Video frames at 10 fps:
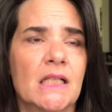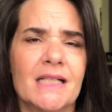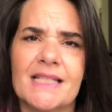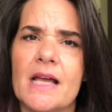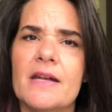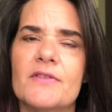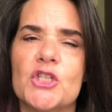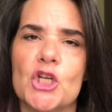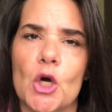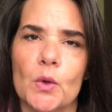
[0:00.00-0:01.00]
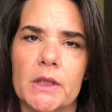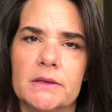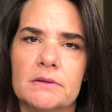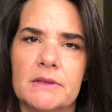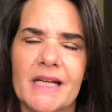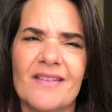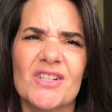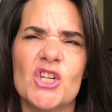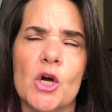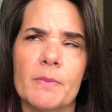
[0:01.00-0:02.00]
It's kind of a joke. You'd have
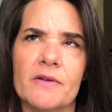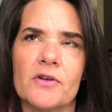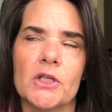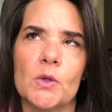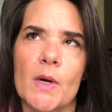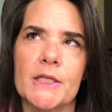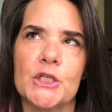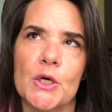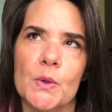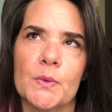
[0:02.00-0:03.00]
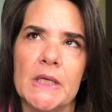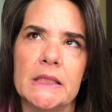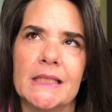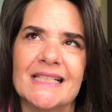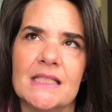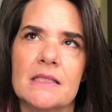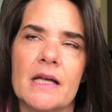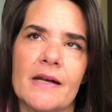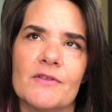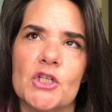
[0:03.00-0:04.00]
to know me for a little while to know that that's
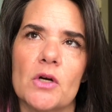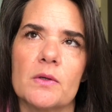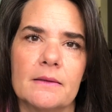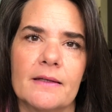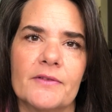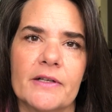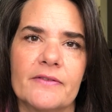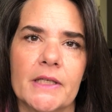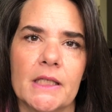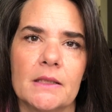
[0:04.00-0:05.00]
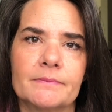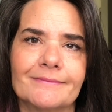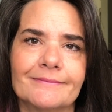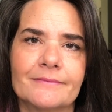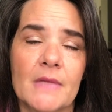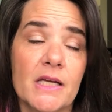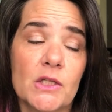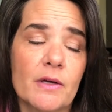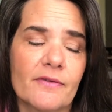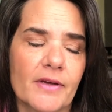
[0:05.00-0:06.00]
kind of a joke, not very funny. I
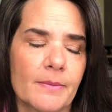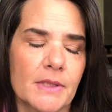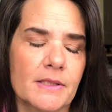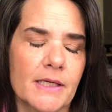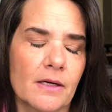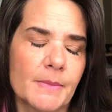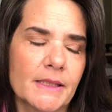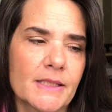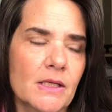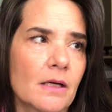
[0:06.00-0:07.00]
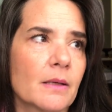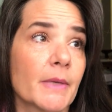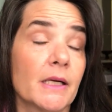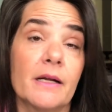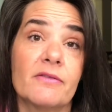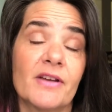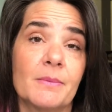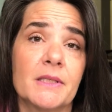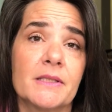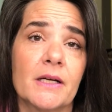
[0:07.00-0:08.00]
do have fabulous hair. I mean, let's talk about it. I have
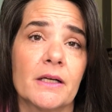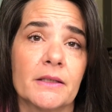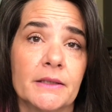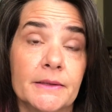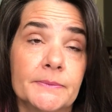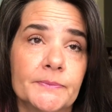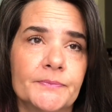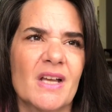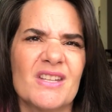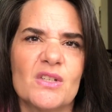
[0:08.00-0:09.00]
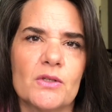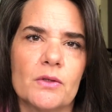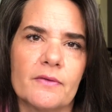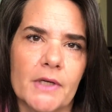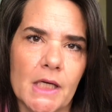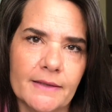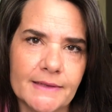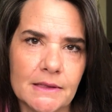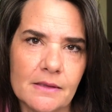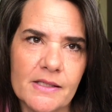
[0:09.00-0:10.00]
fabulous hair. I just don't do it very
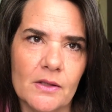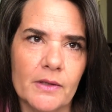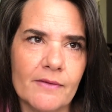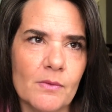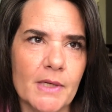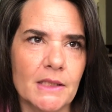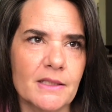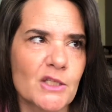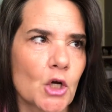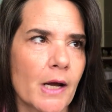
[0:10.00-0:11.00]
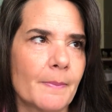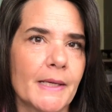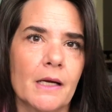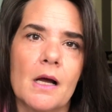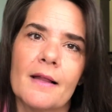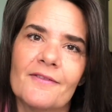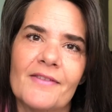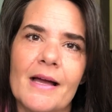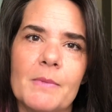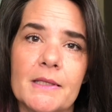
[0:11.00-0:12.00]
often, so even when it looks crappy, I call it
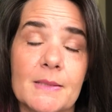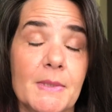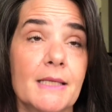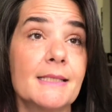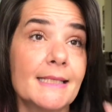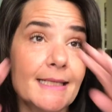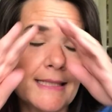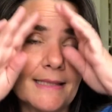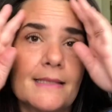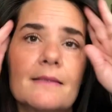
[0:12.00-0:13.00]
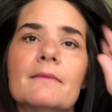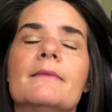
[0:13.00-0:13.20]
fabulous because it is.